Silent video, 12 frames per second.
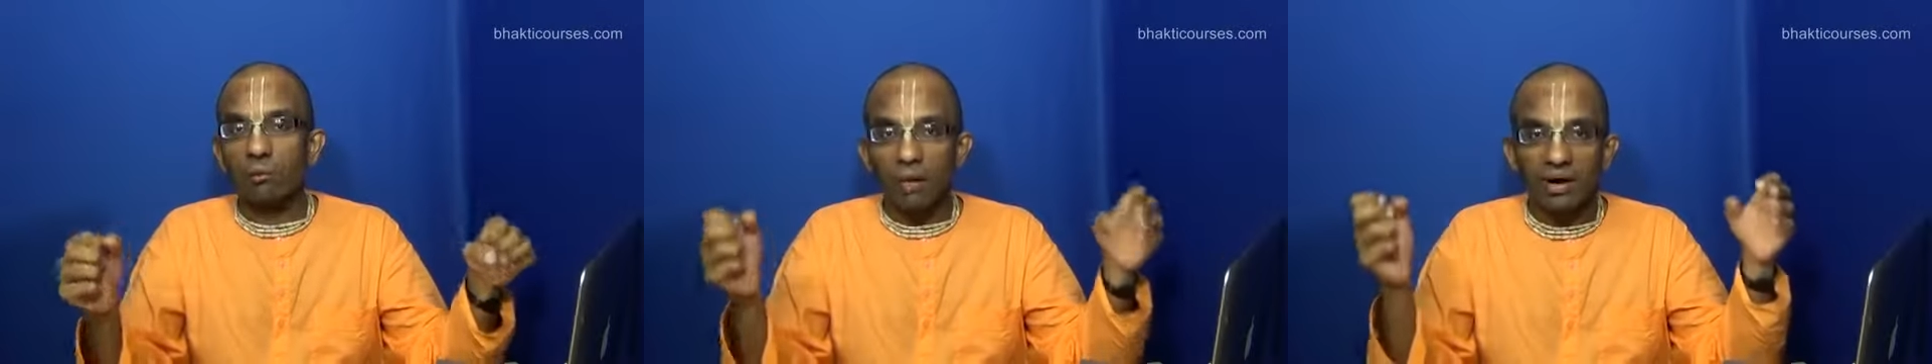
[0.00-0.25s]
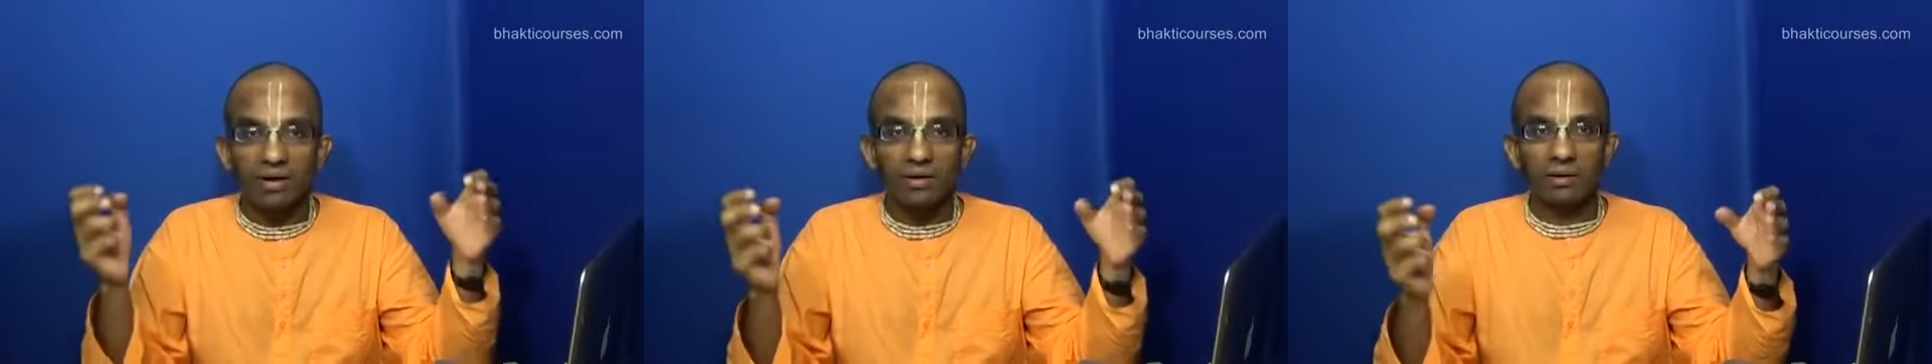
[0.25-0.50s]

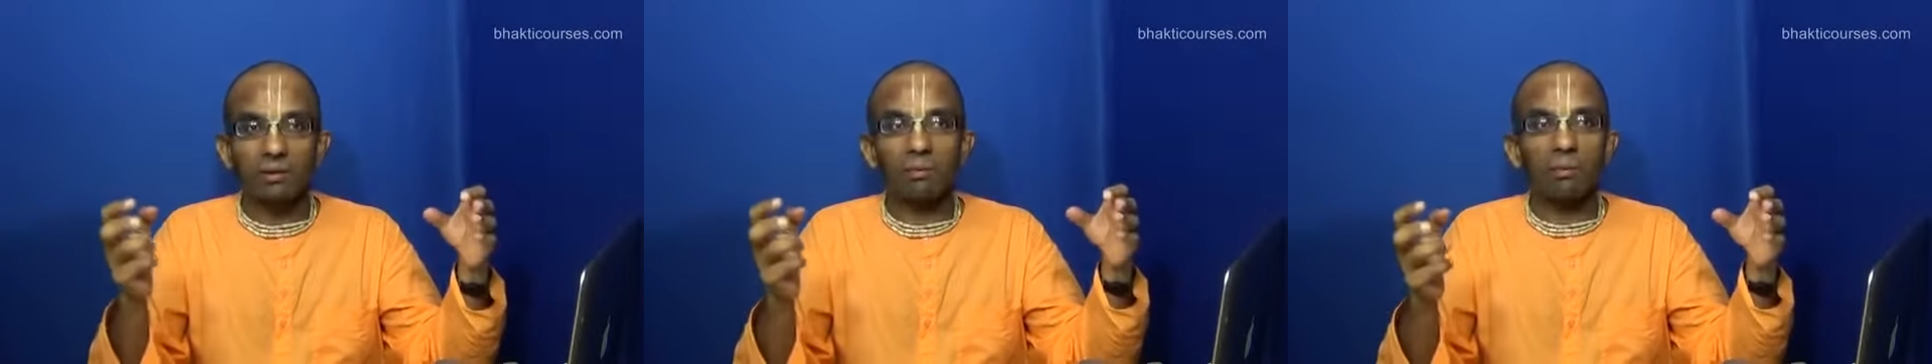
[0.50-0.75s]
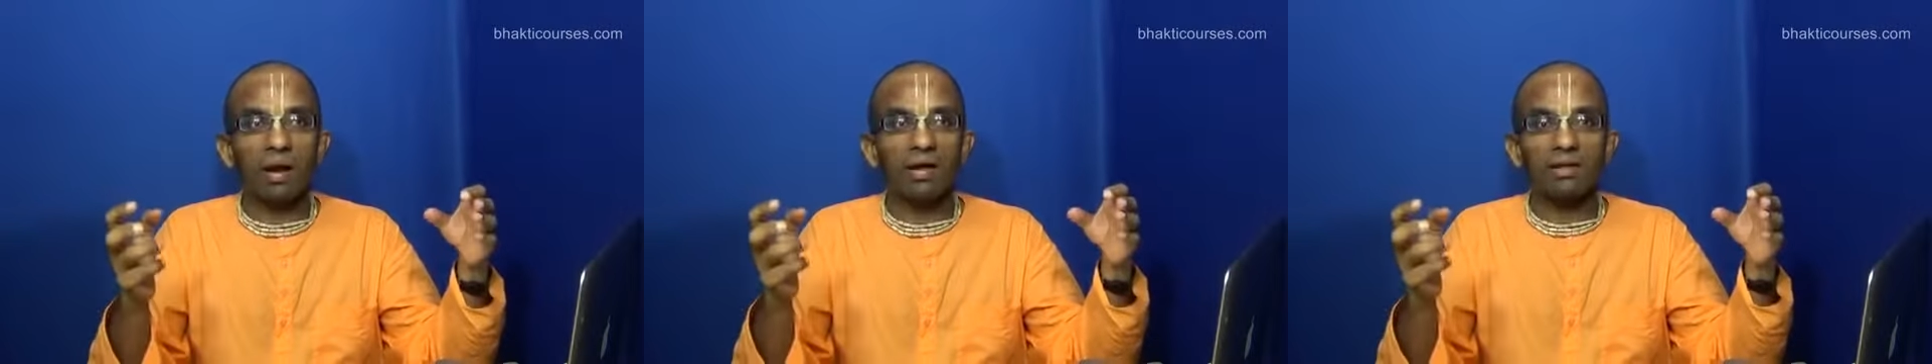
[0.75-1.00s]
but
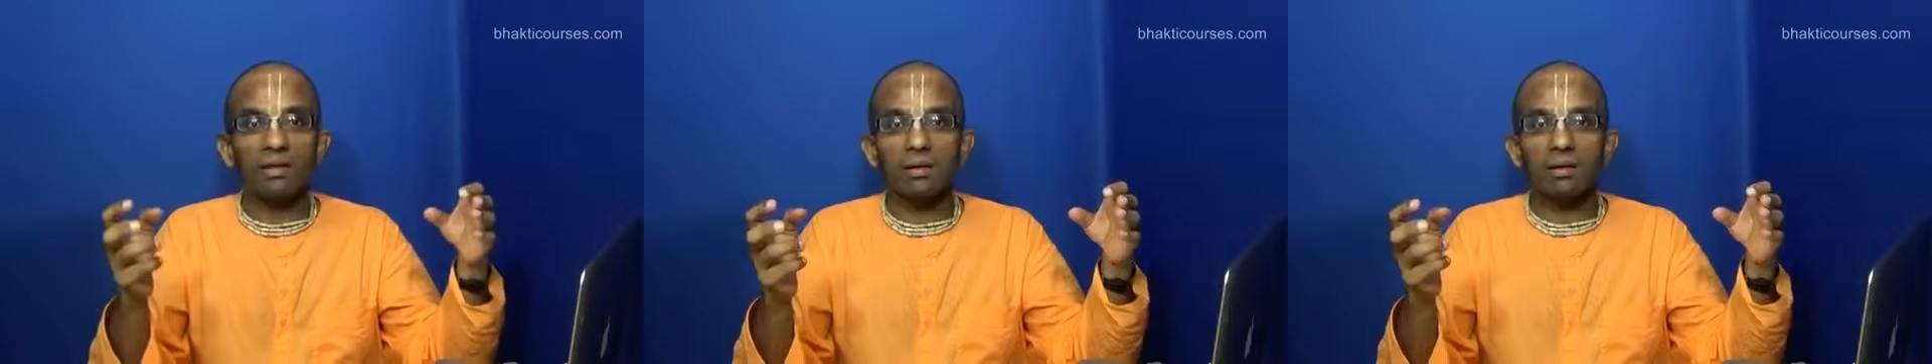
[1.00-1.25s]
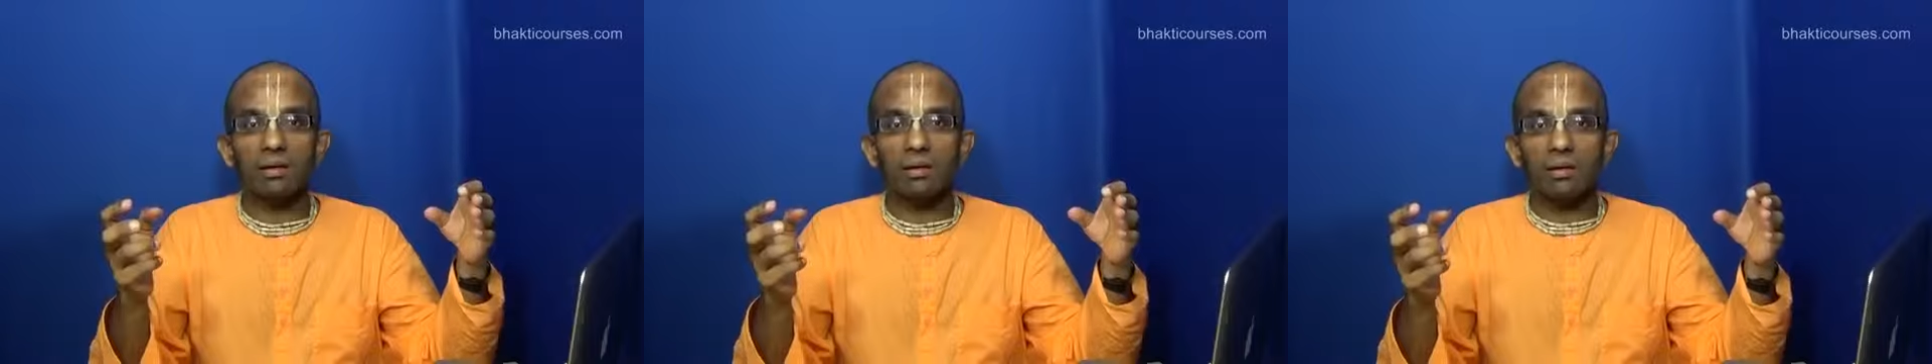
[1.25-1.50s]
by
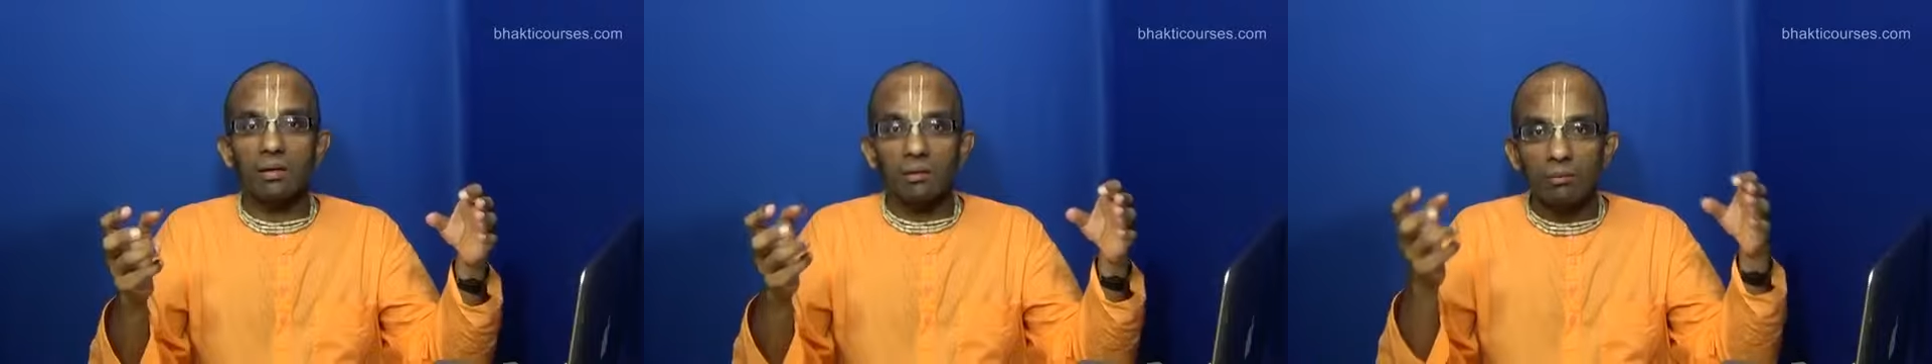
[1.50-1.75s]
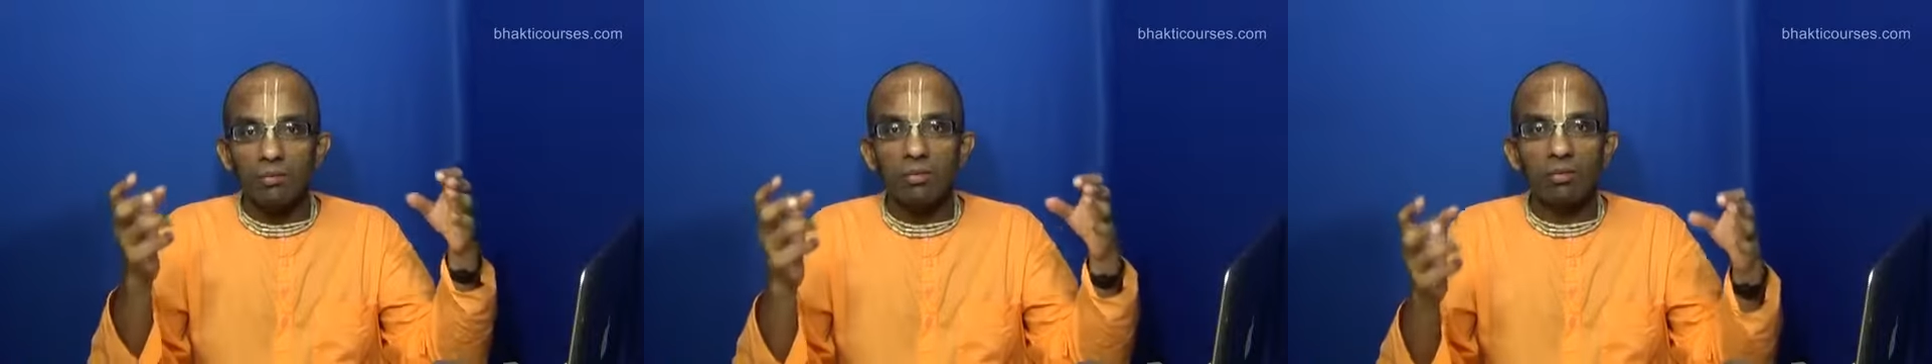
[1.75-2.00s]
the
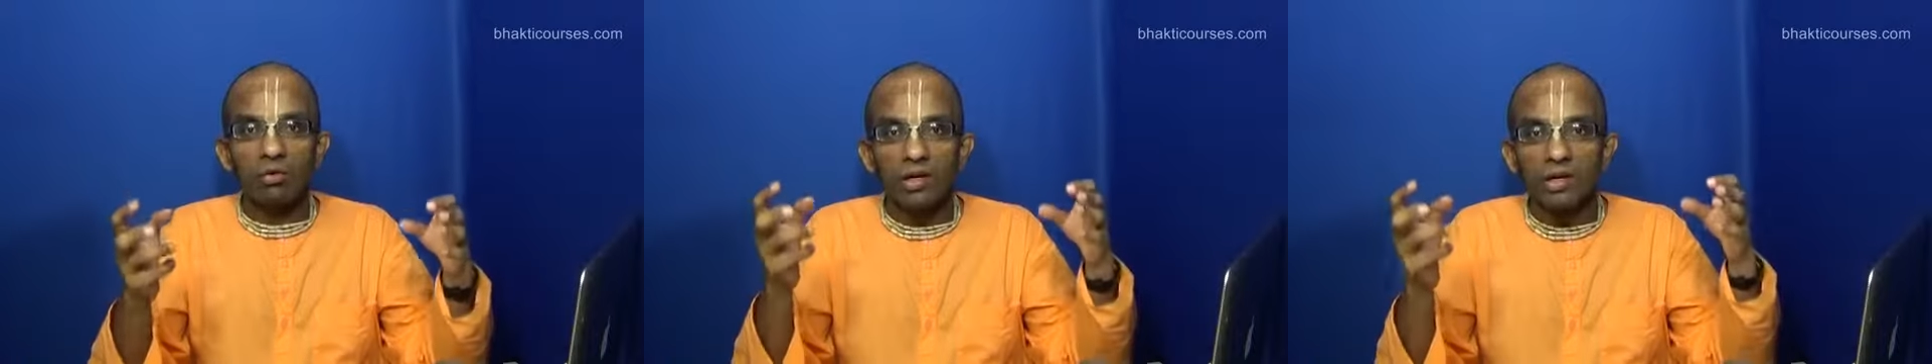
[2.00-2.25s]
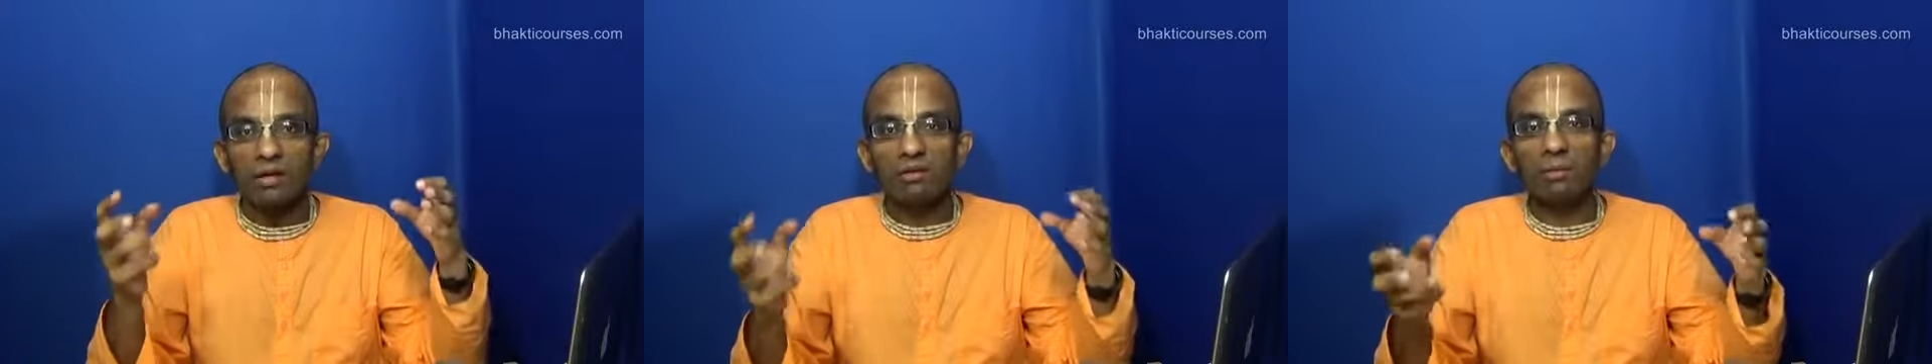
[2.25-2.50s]

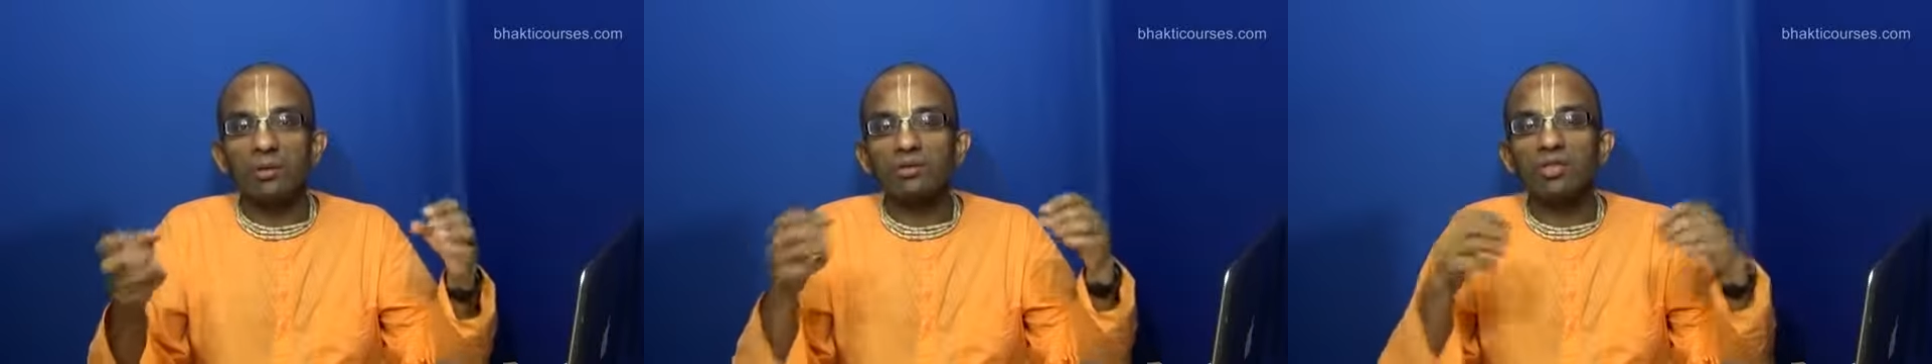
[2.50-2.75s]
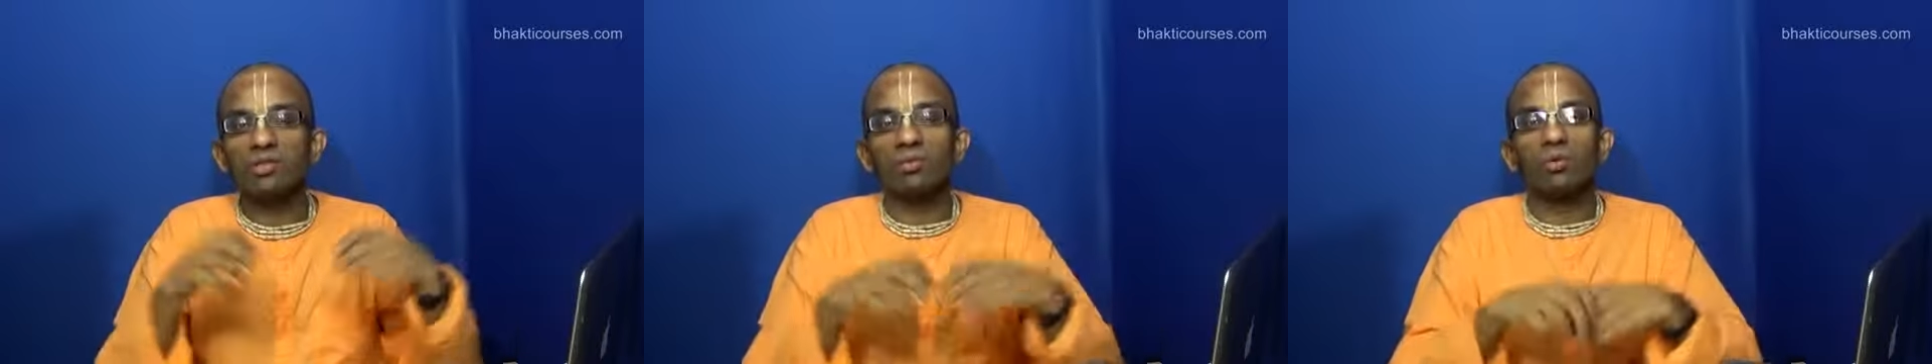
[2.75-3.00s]
purity of the
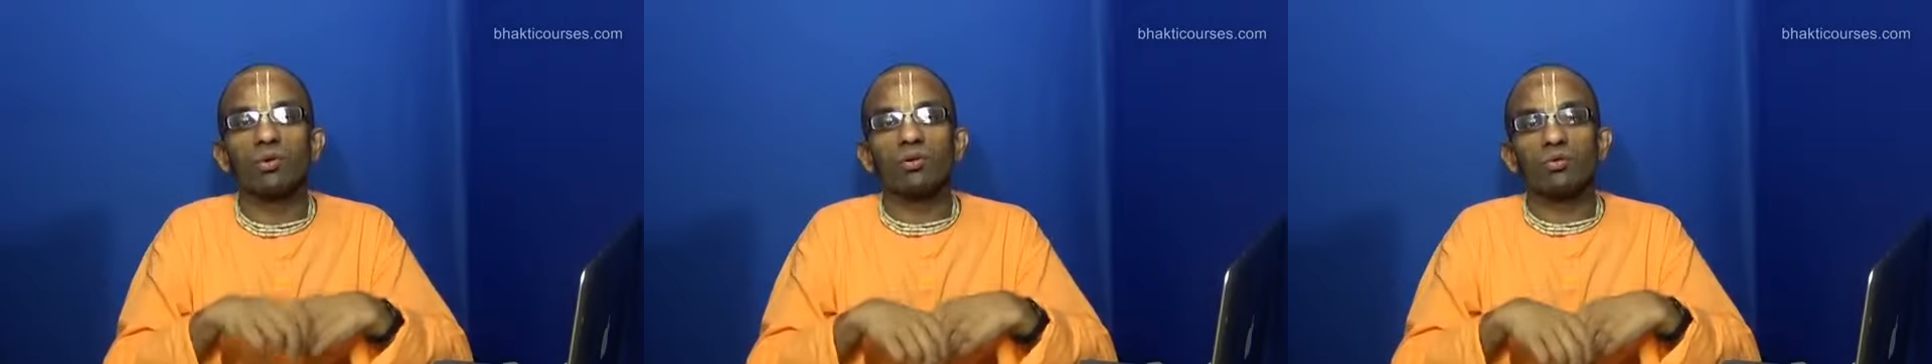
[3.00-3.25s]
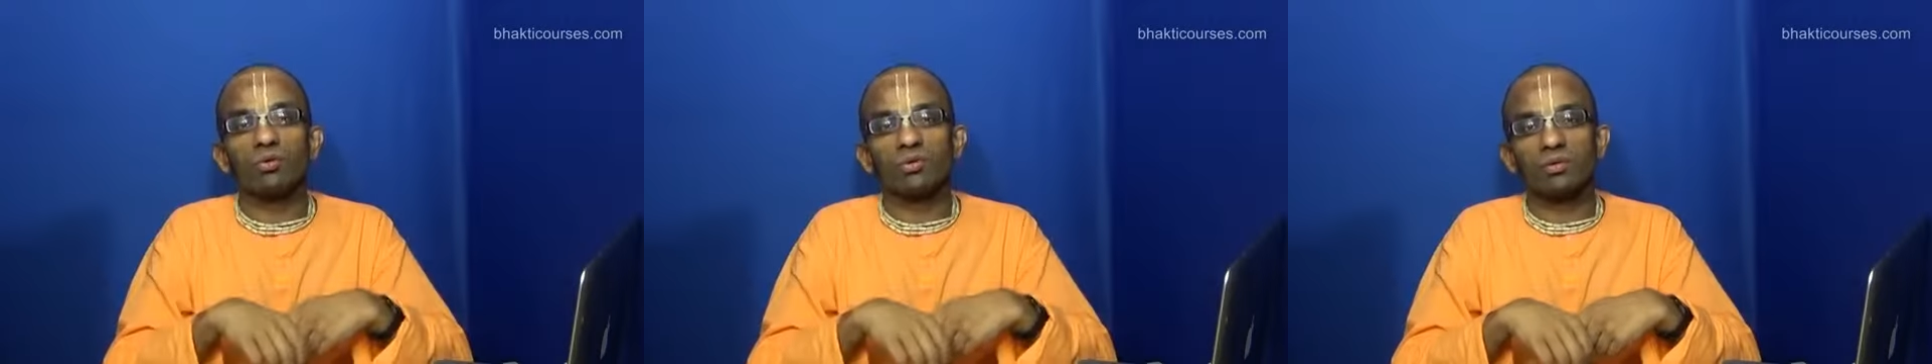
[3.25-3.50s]
person's
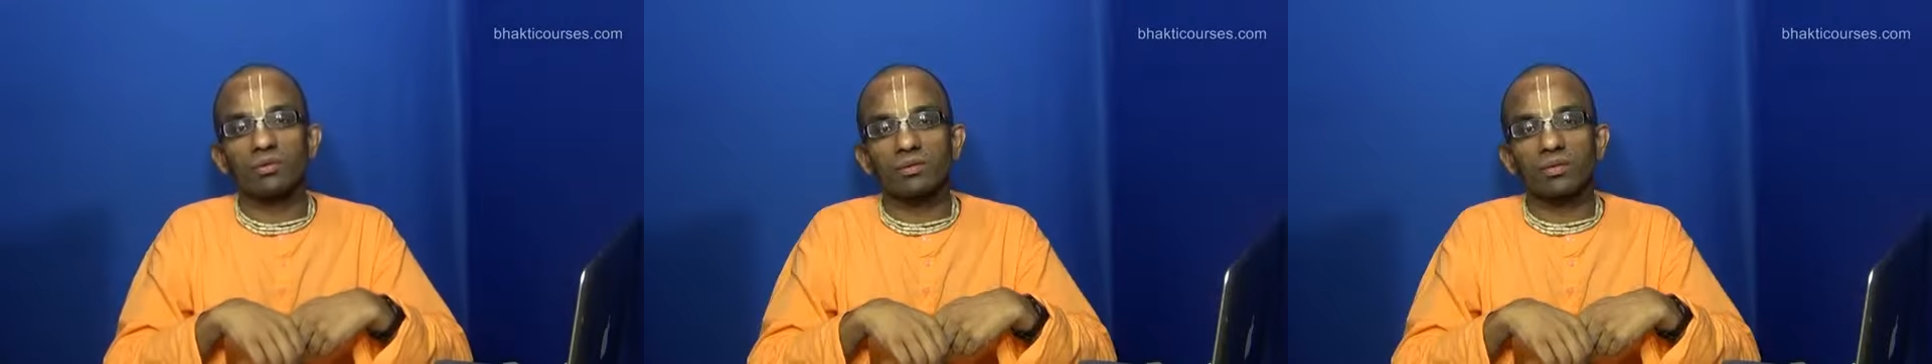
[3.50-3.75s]
motives.